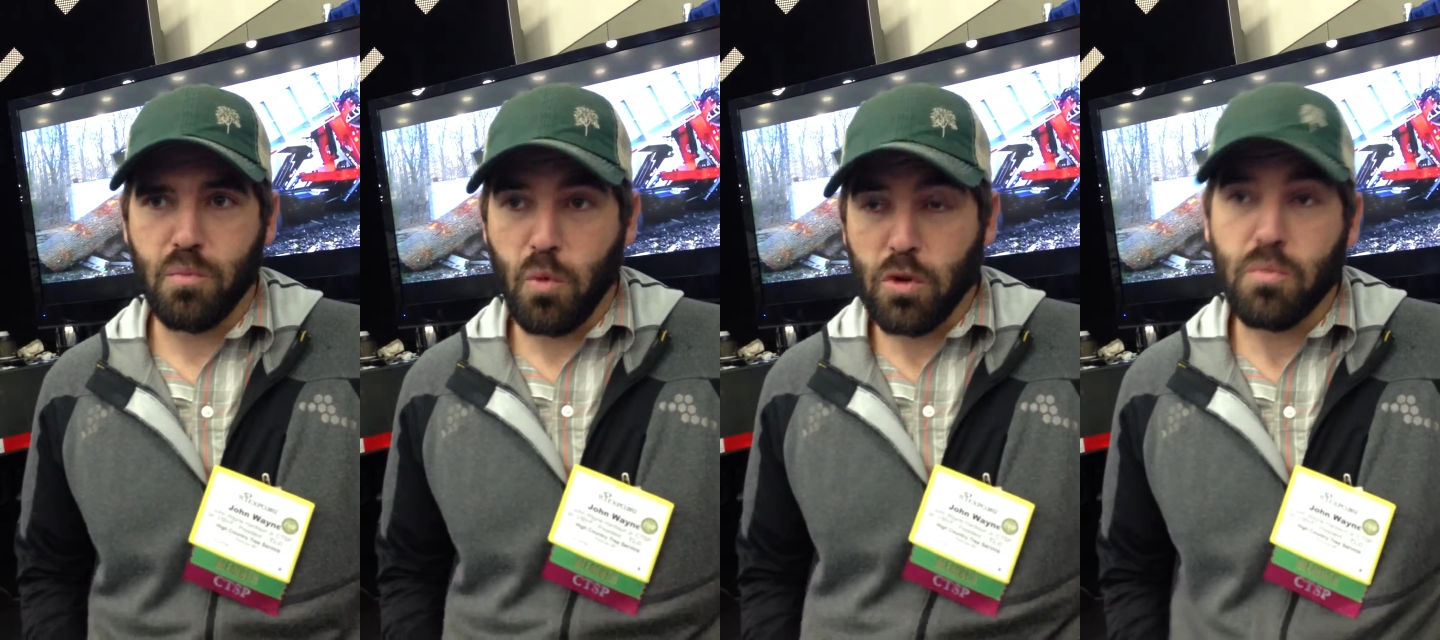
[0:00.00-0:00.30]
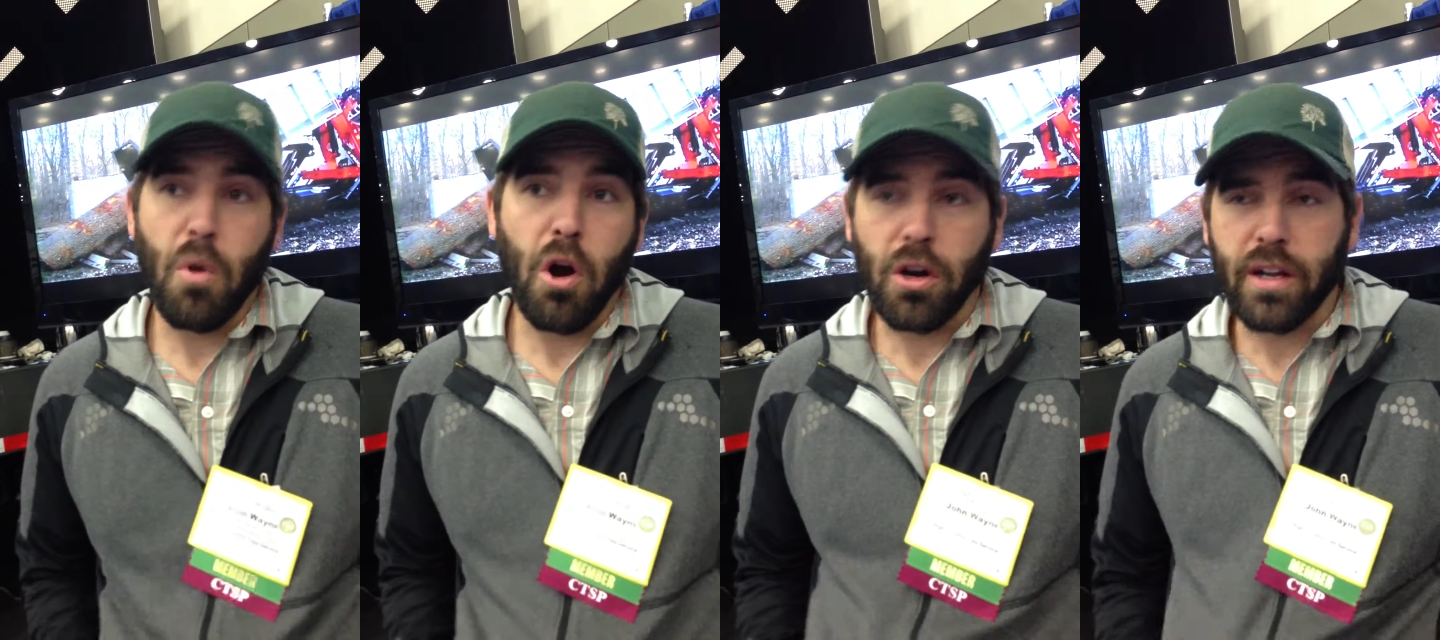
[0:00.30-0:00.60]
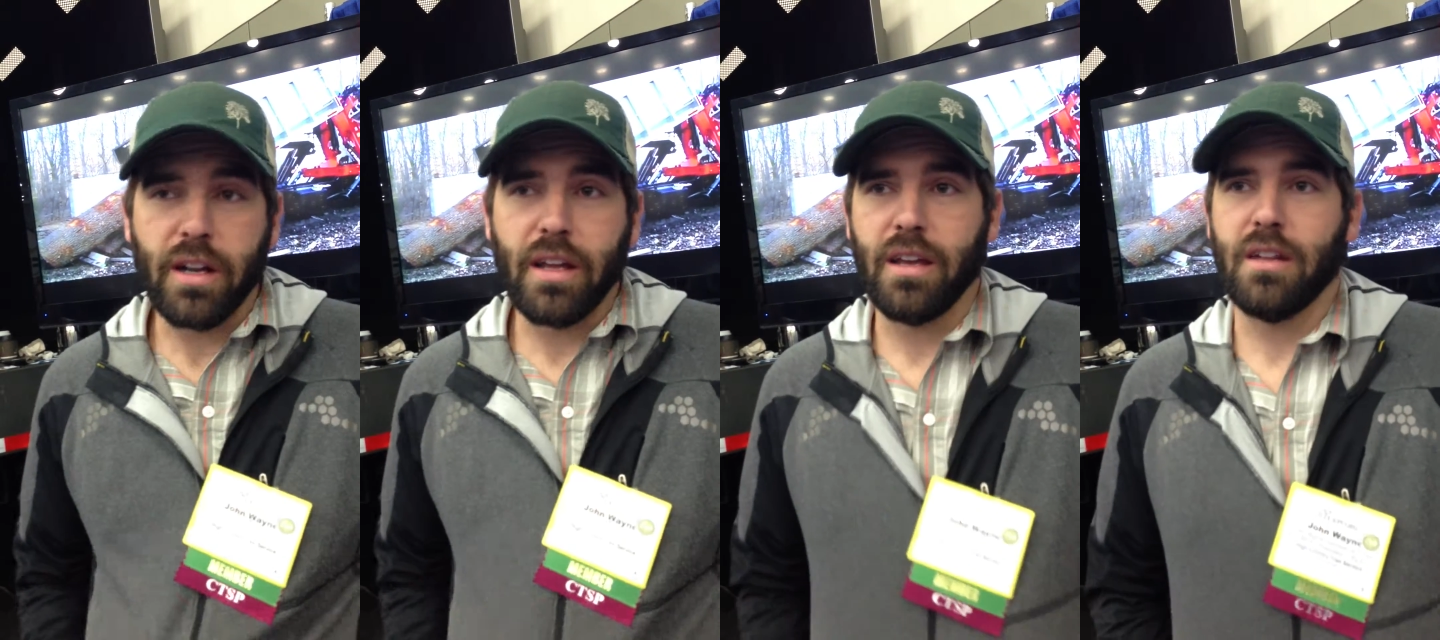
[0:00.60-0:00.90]
was
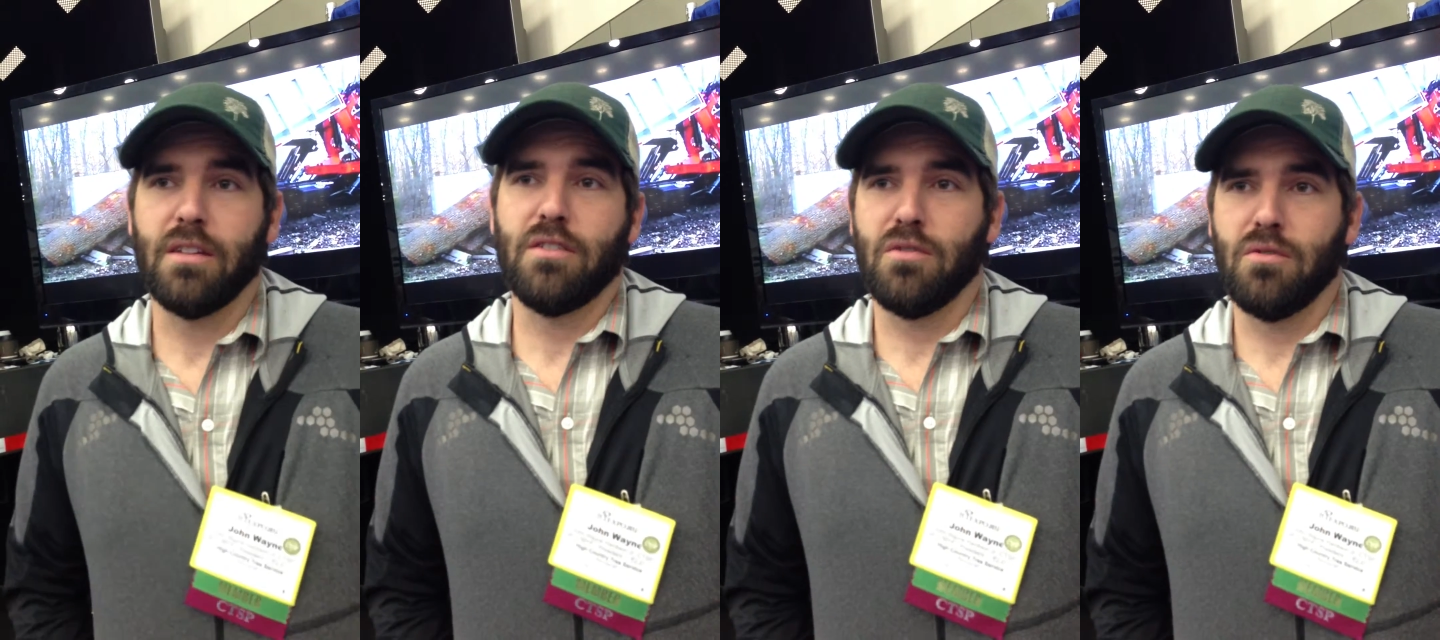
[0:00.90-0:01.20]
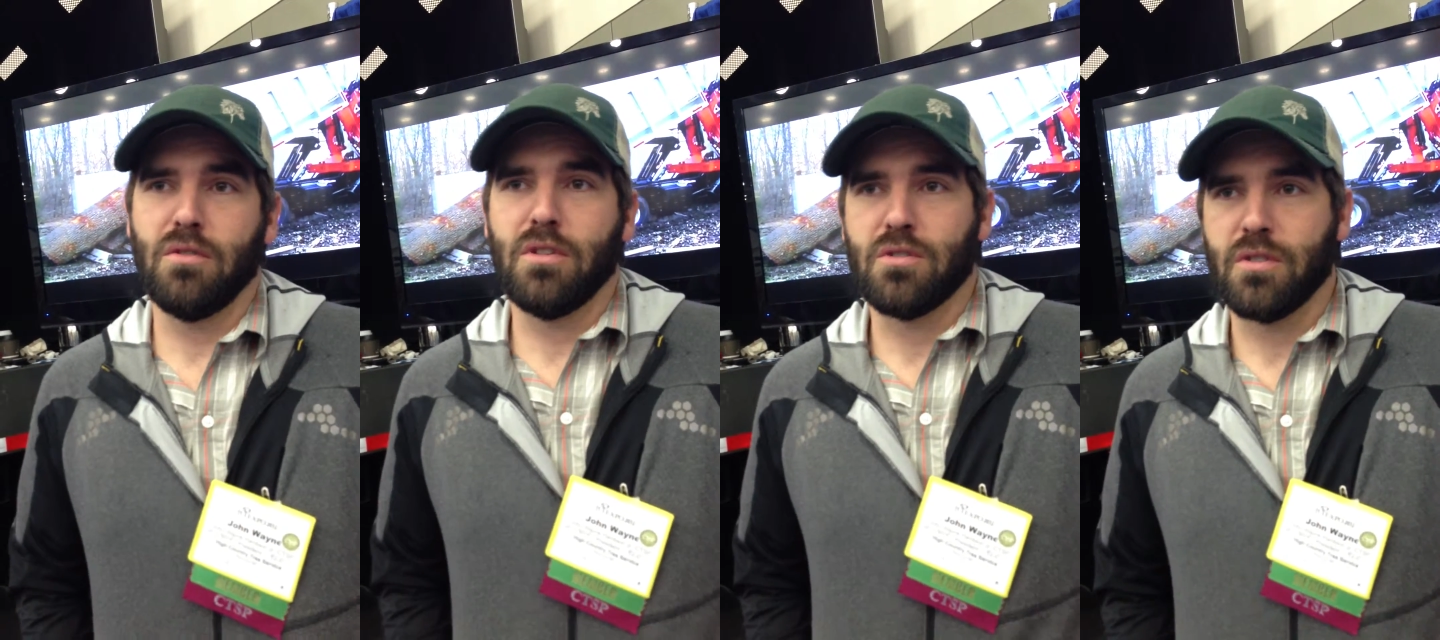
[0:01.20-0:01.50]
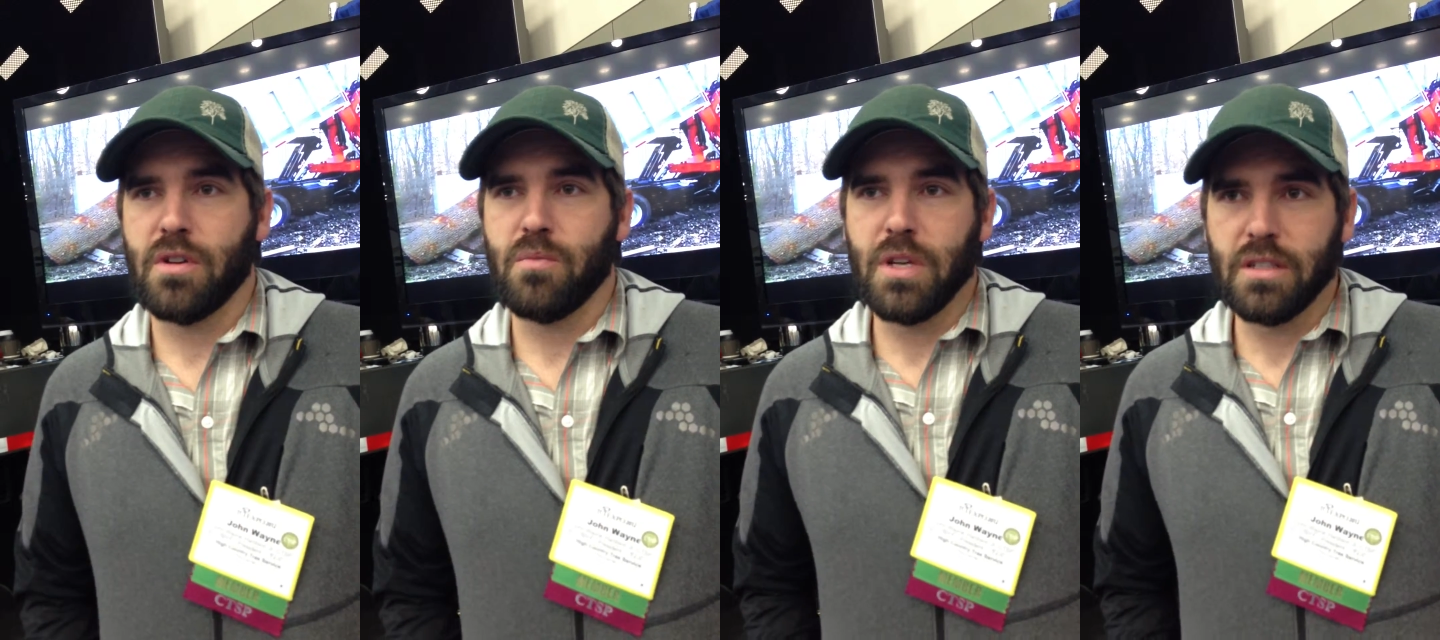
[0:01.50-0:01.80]
marketing it to the
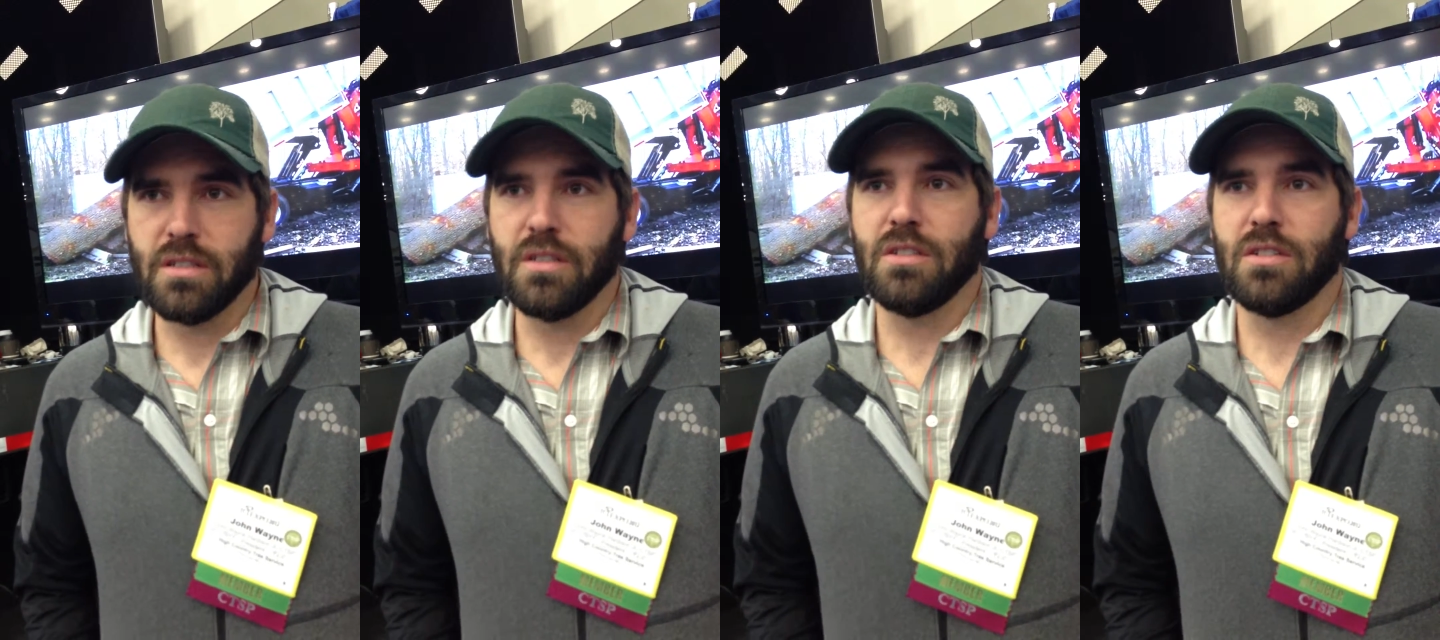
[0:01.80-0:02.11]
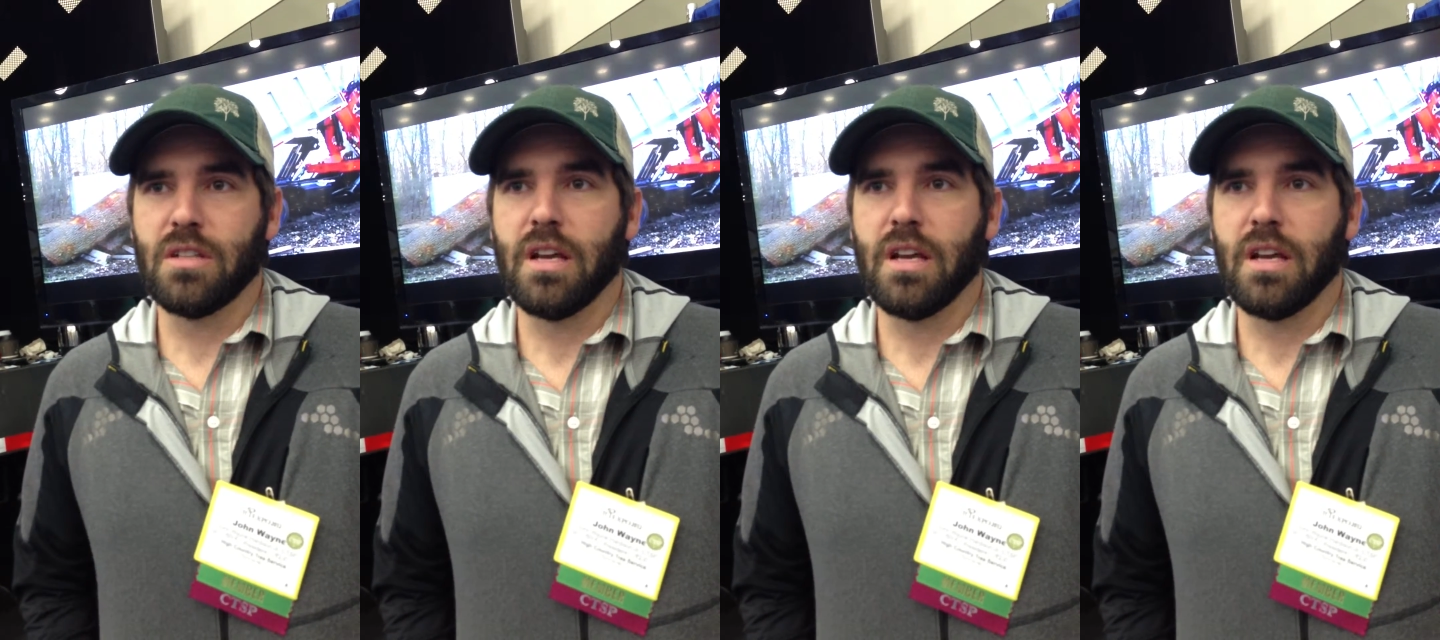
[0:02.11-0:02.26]
tree business,